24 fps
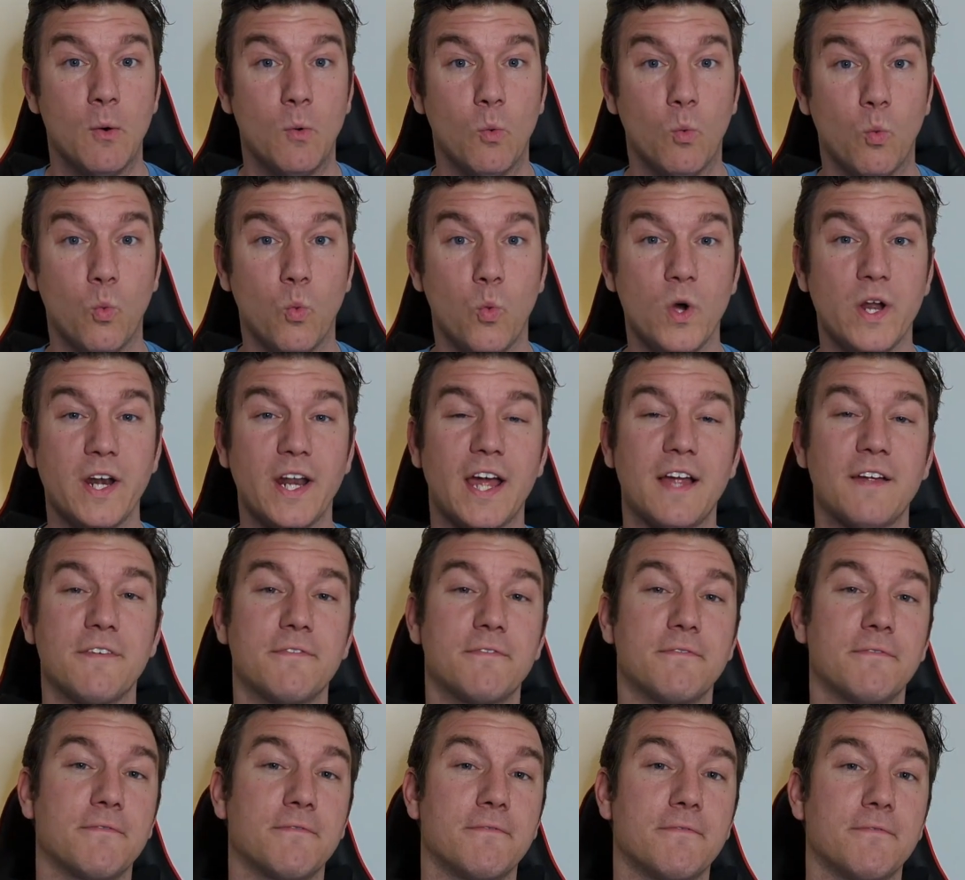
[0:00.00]
When I
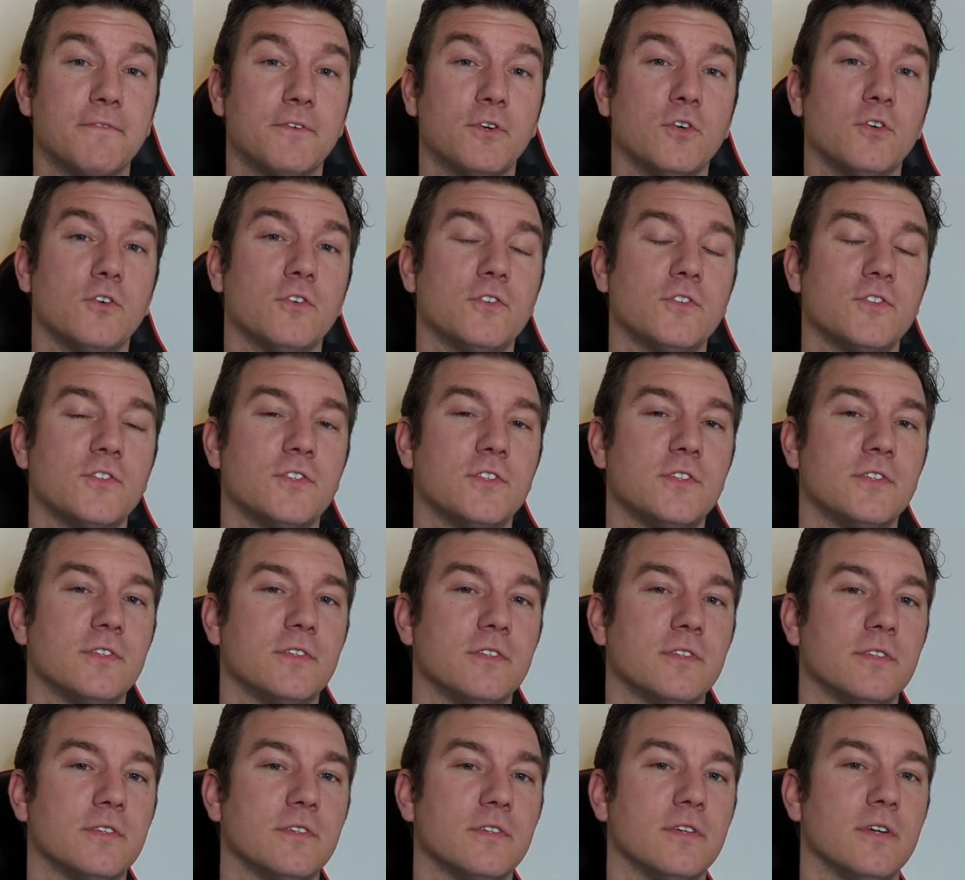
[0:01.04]
first
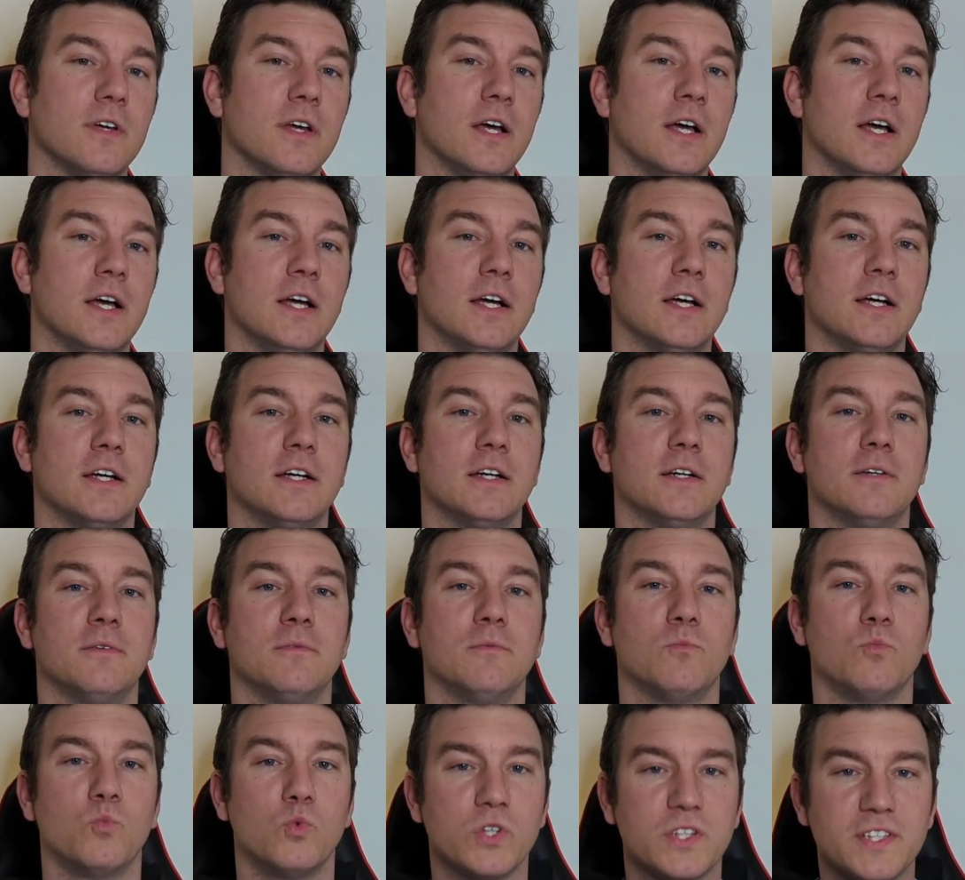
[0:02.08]

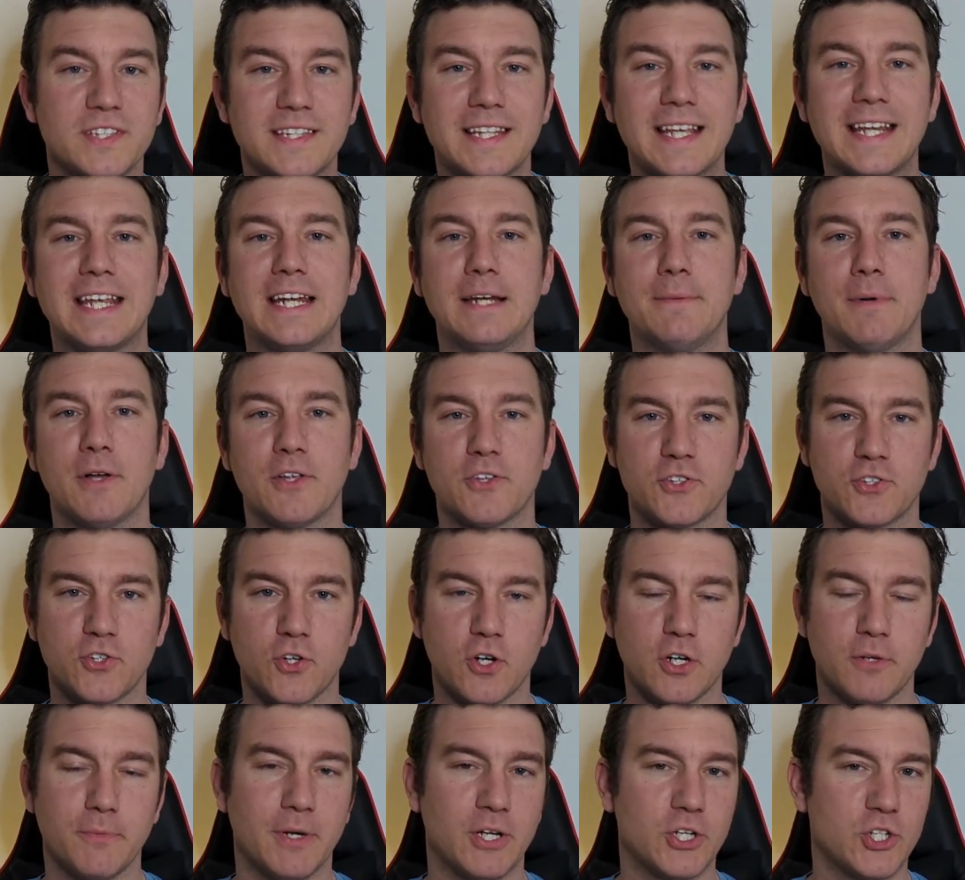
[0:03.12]
was thinking about
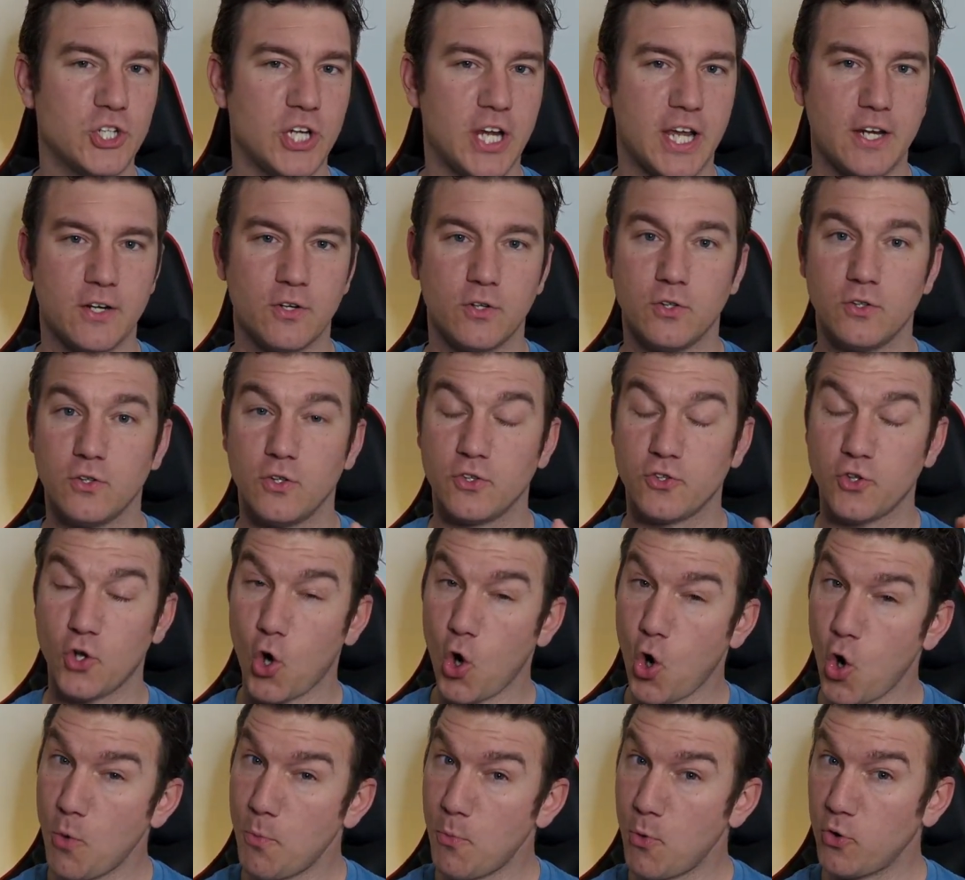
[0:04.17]
starting my channel,
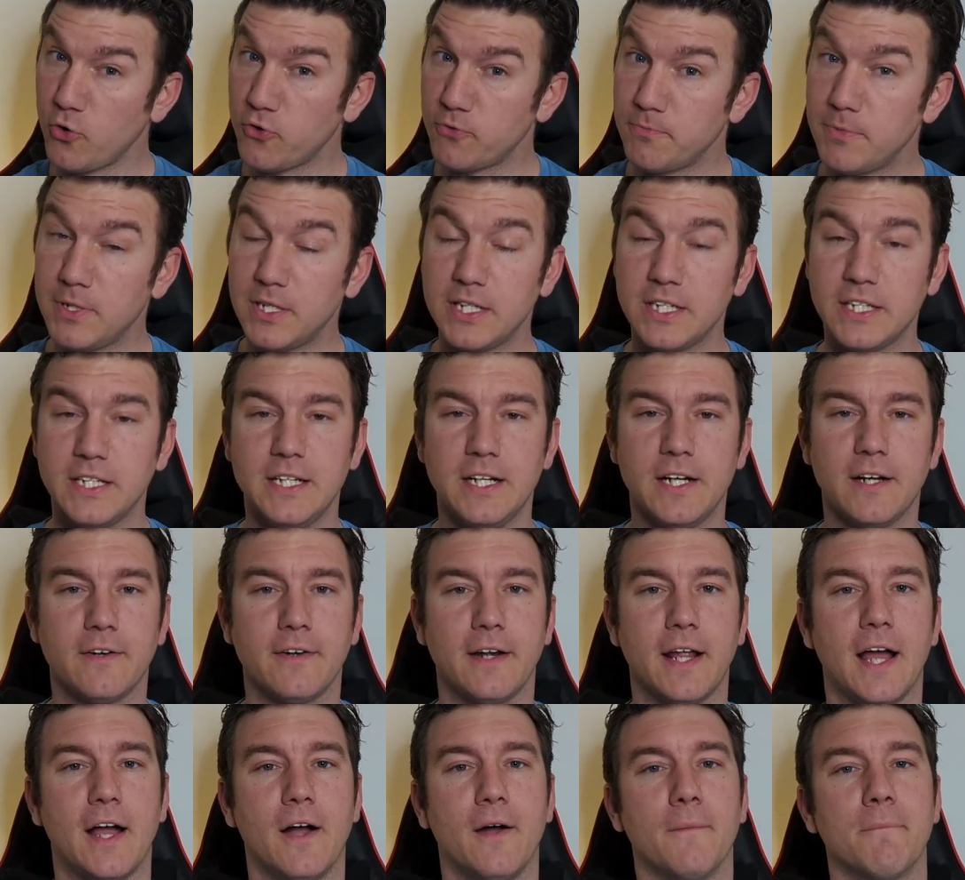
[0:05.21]
almost been a year
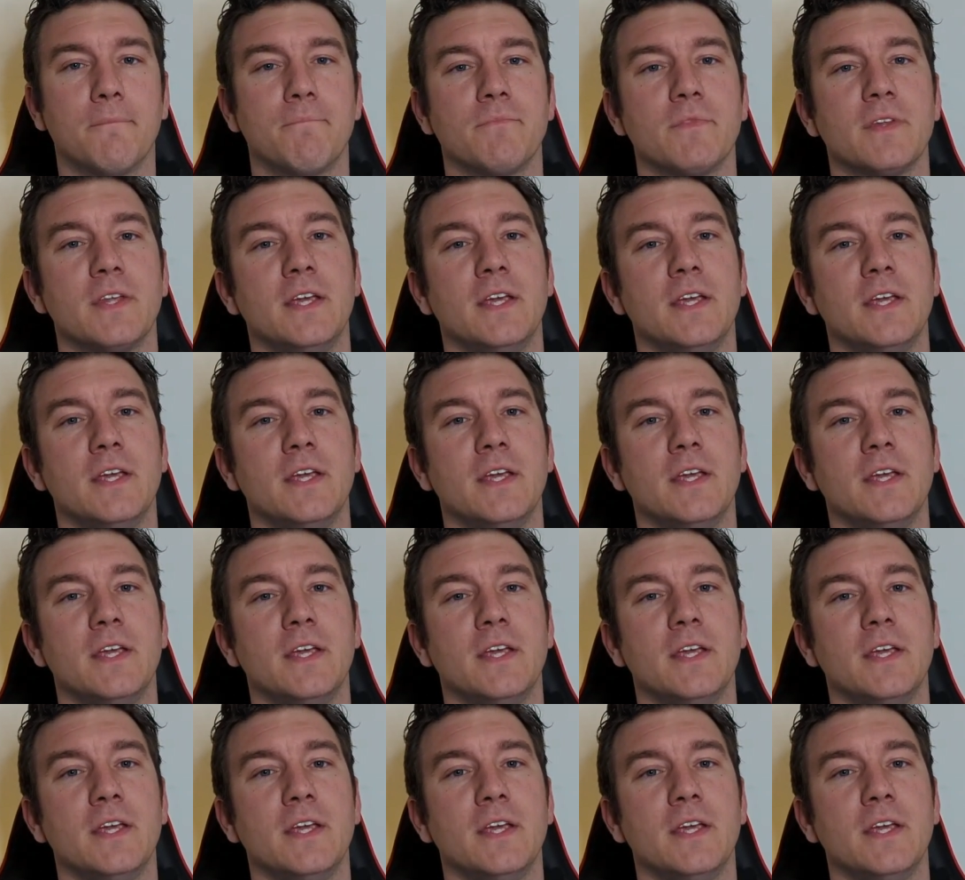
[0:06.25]
now,